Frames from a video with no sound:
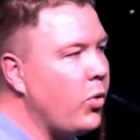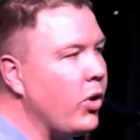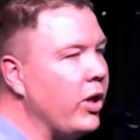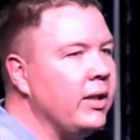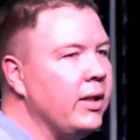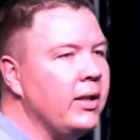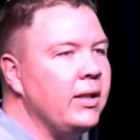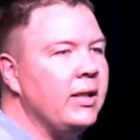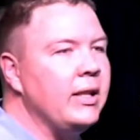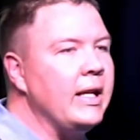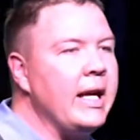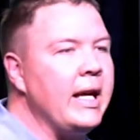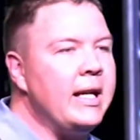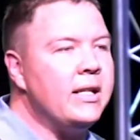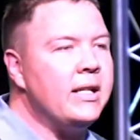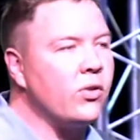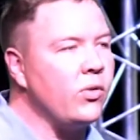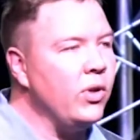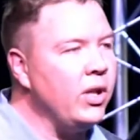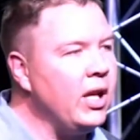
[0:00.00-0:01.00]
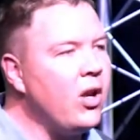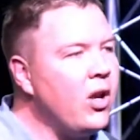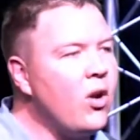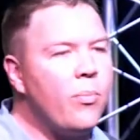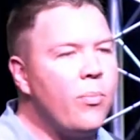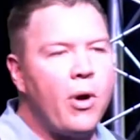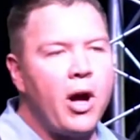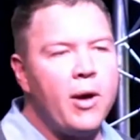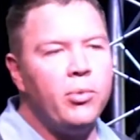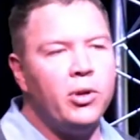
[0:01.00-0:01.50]
point is
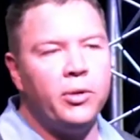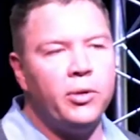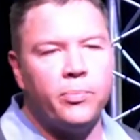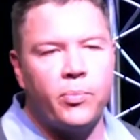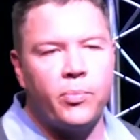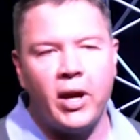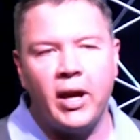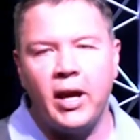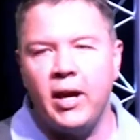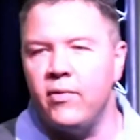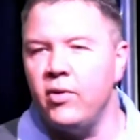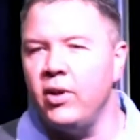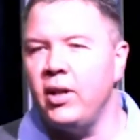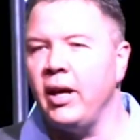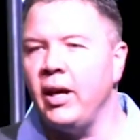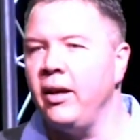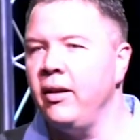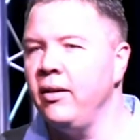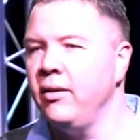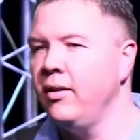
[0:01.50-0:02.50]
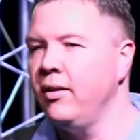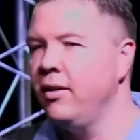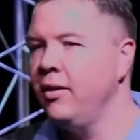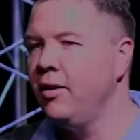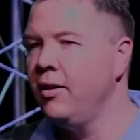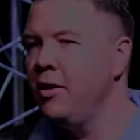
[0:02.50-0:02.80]
reading your Bible and praying every day.